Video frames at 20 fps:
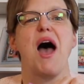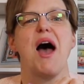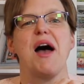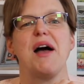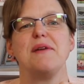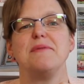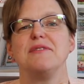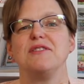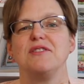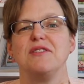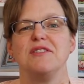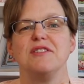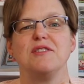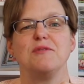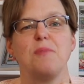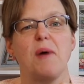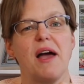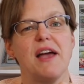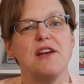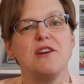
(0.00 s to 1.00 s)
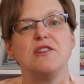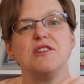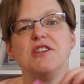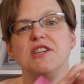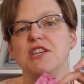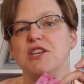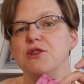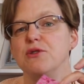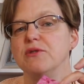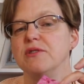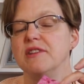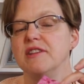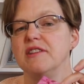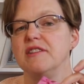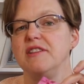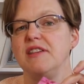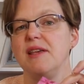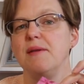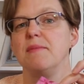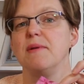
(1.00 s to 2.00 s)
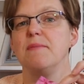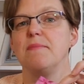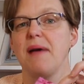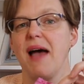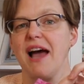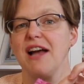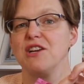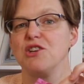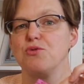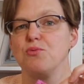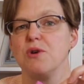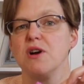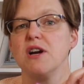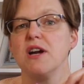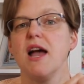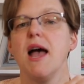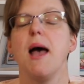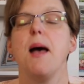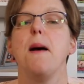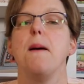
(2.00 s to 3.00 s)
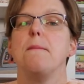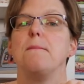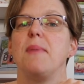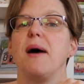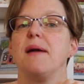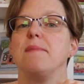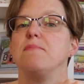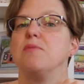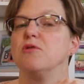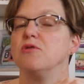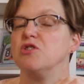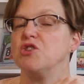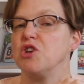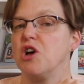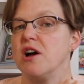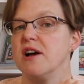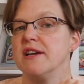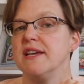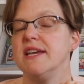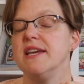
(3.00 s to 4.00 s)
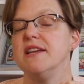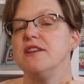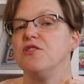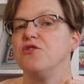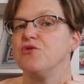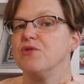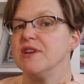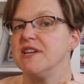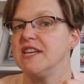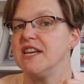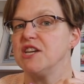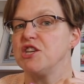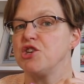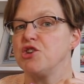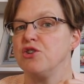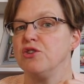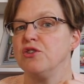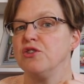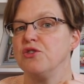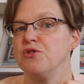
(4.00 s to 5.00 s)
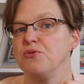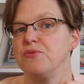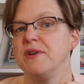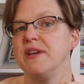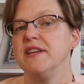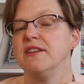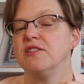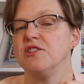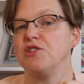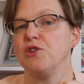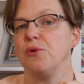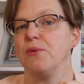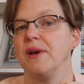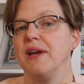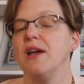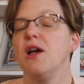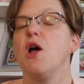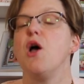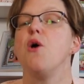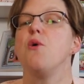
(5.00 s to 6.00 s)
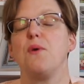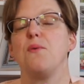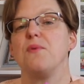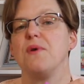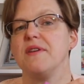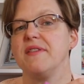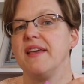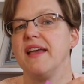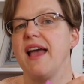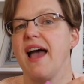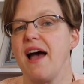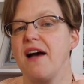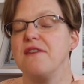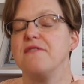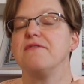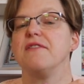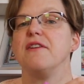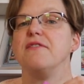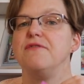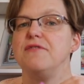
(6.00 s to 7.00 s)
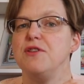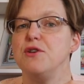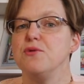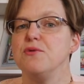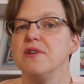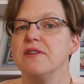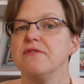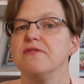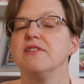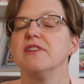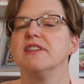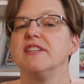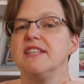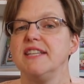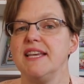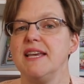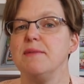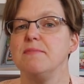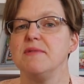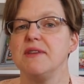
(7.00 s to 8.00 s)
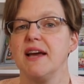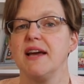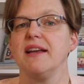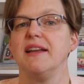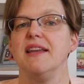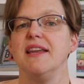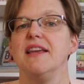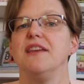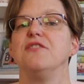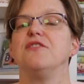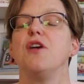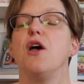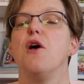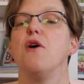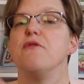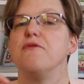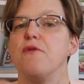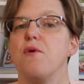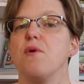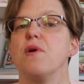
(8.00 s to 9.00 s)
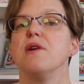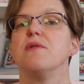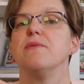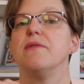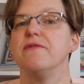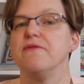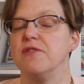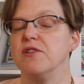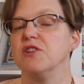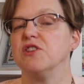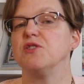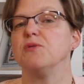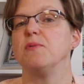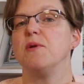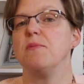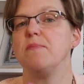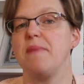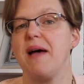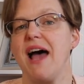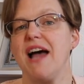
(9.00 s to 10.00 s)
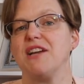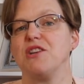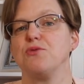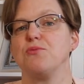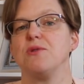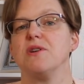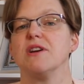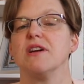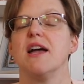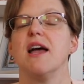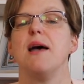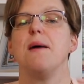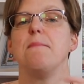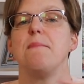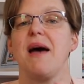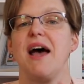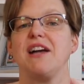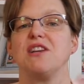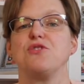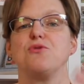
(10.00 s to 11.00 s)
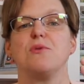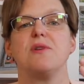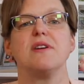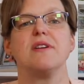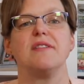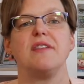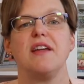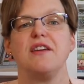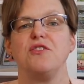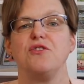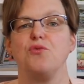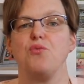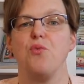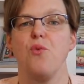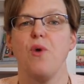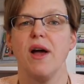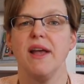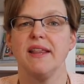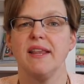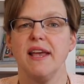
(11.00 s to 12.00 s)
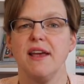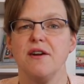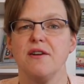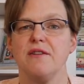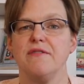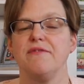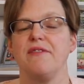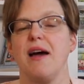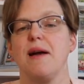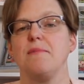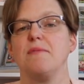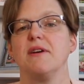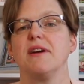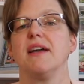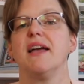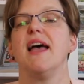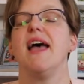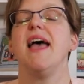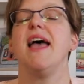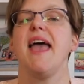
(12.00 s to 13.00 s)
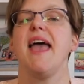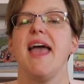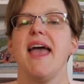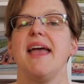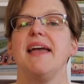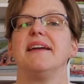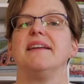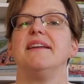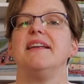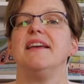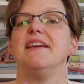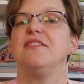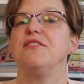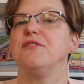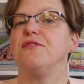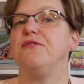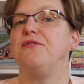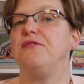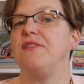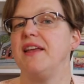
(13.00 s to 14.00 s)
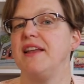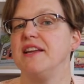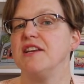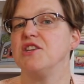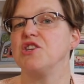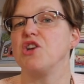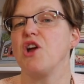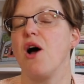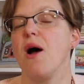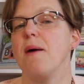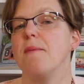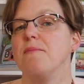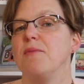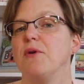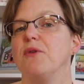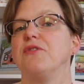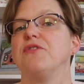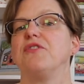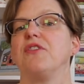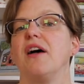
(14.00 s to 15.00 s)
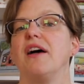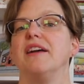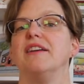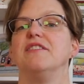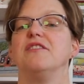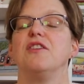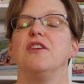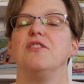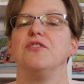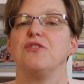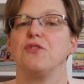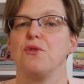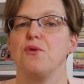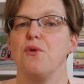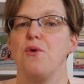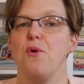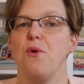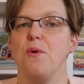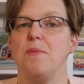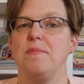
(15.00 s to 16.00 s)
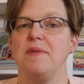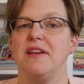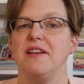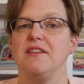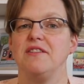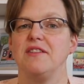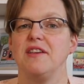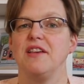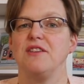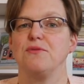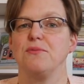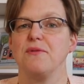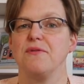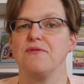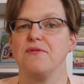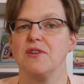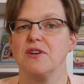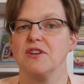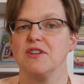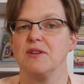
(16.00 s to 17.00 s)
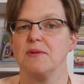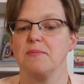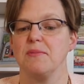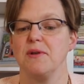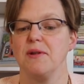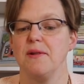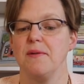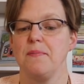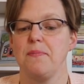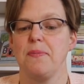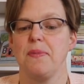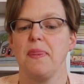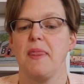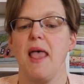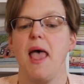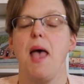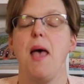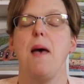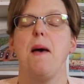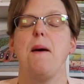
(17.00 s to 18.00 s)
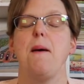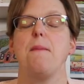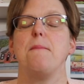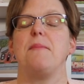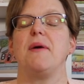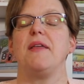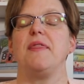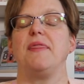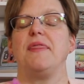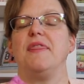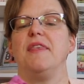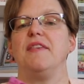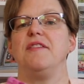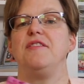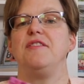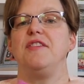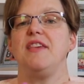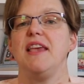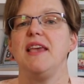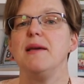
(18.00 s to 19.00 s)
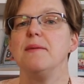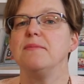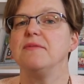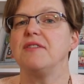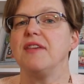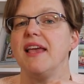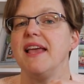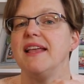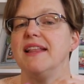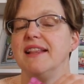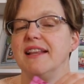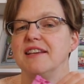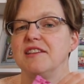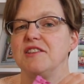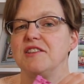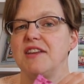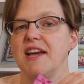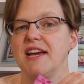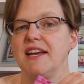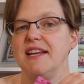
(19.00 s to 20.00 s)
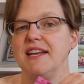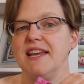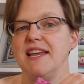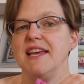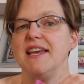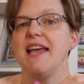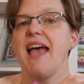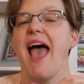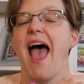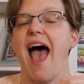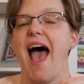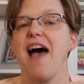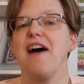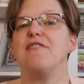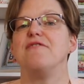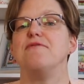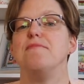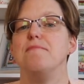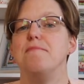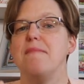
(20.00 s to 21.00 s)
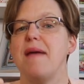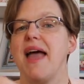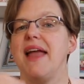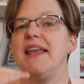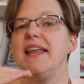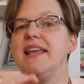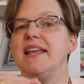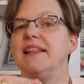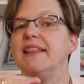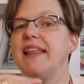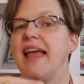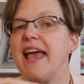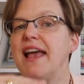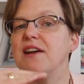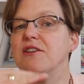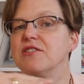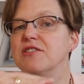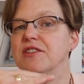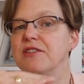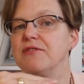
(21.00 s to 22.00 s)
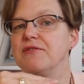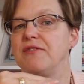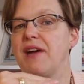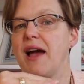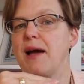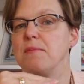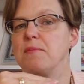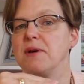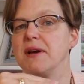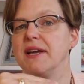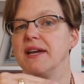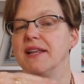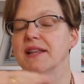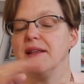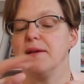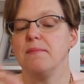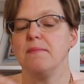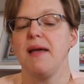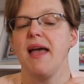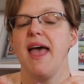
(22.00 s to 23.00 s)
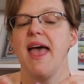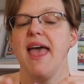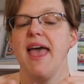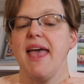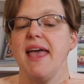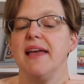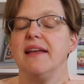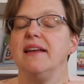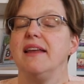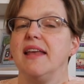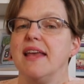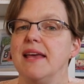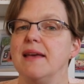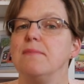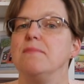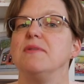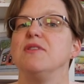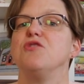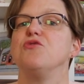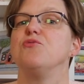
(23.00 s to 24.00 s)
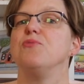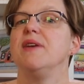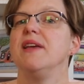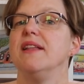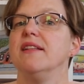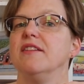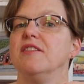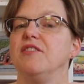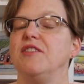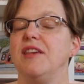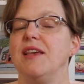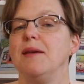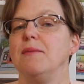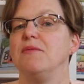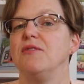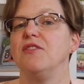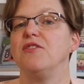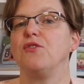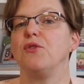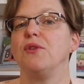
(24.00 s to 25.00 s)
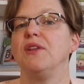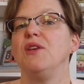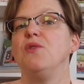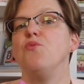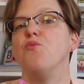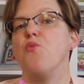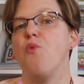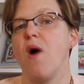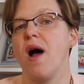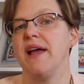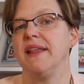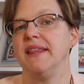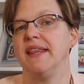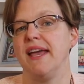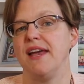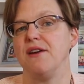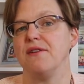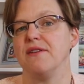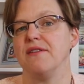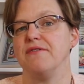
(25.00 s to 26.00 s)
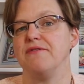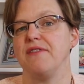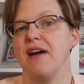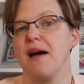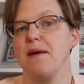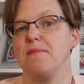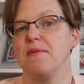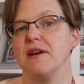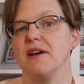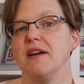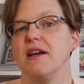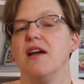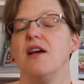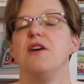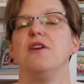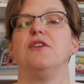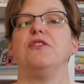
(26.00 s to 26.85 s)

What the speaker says: I was inspired to use this seam in patchwork by pojagi, traditional Korean sewing, where they have a few different seam techniques for reversible patchwork. Patchwork that is one layer of fabric and it's finished on both sides, so the whole piece is reversible. But the seams in this technique have many layers of fabric in them, and in between the seams is only one layer of fabric.